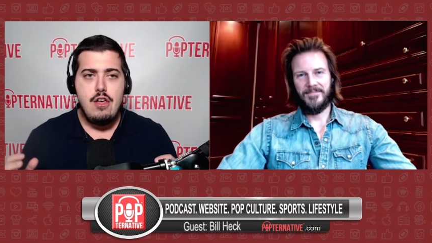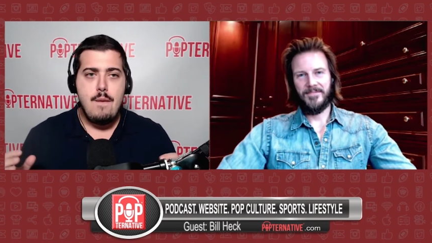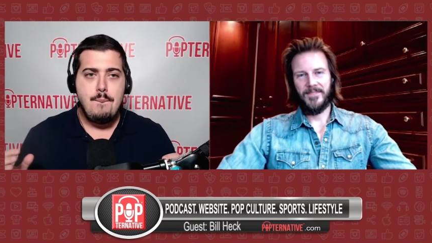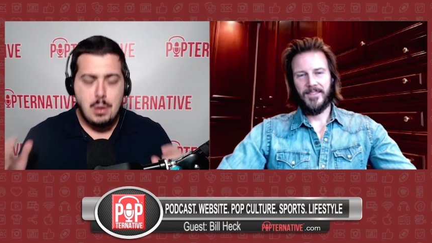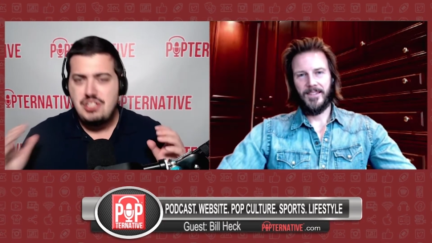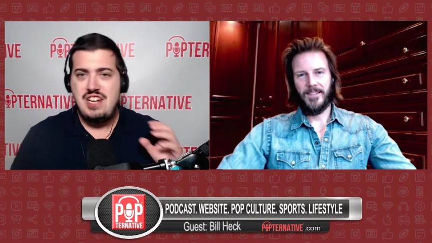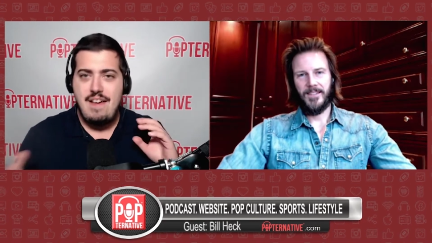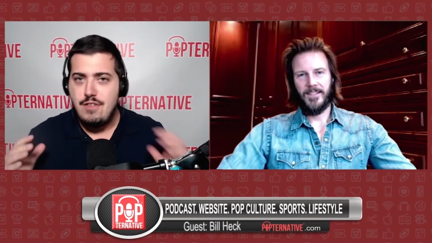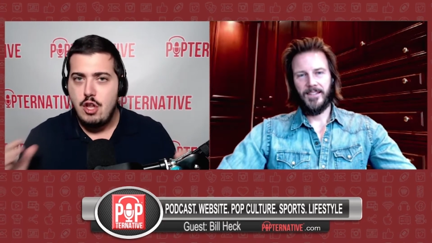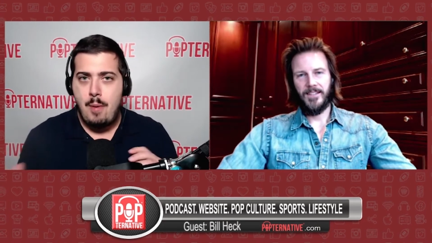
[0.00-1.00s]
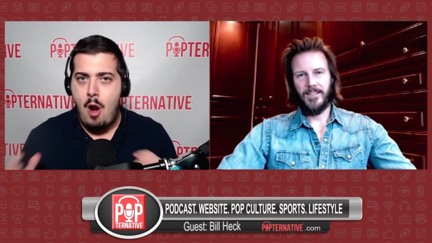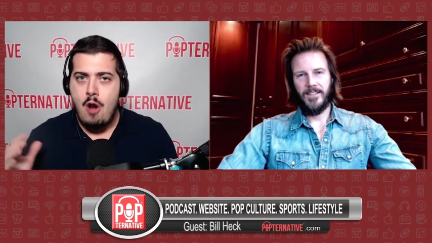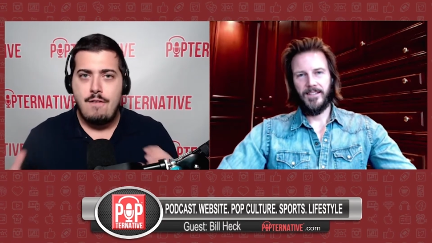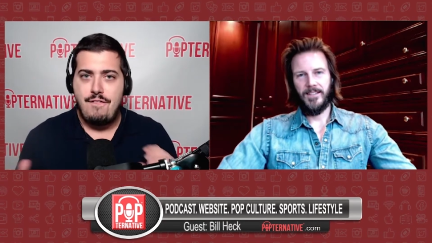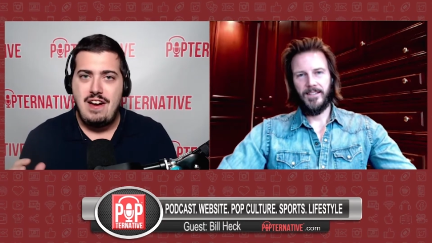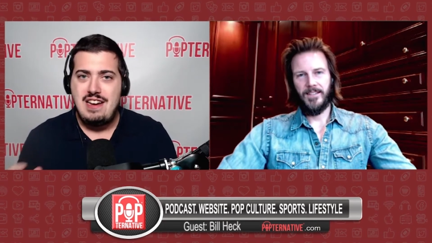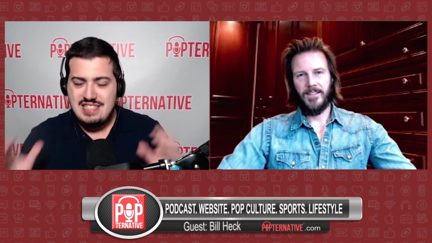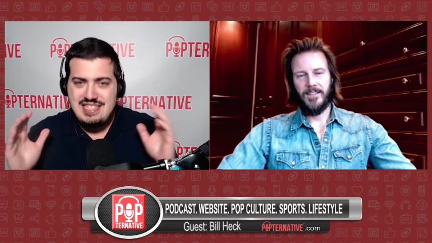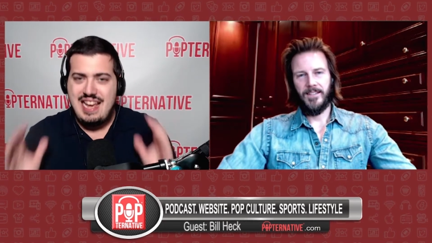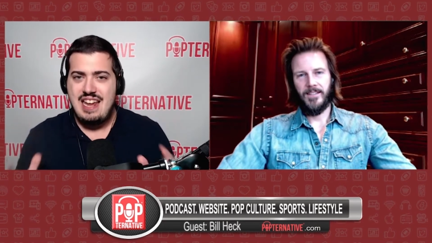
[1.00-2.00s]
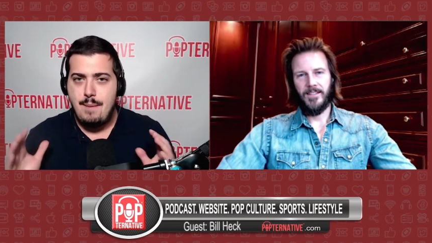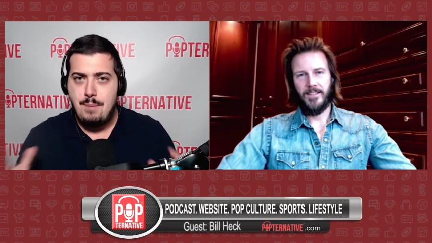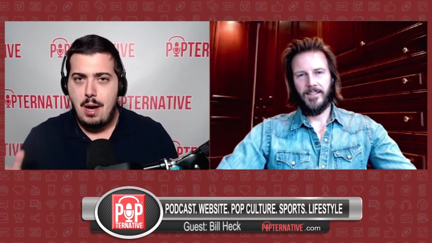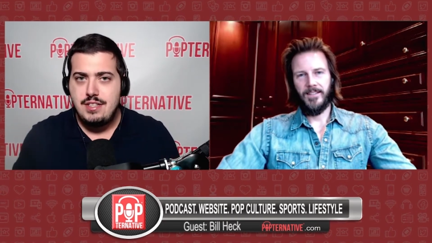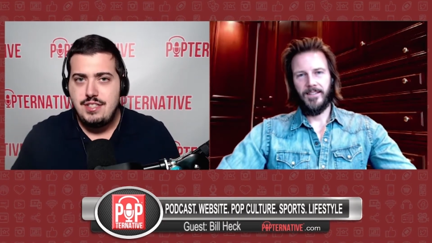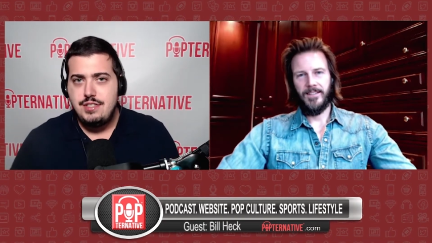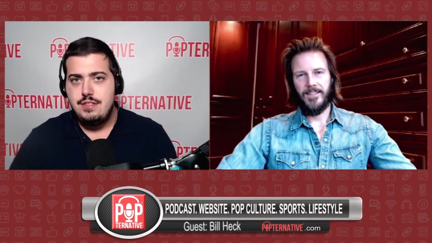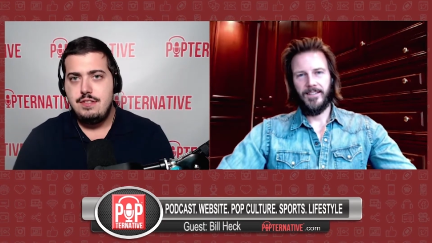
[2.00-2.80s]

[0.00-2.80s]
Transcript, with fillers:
Speaker 1: push the envelope or aren't afraid to stay in a box?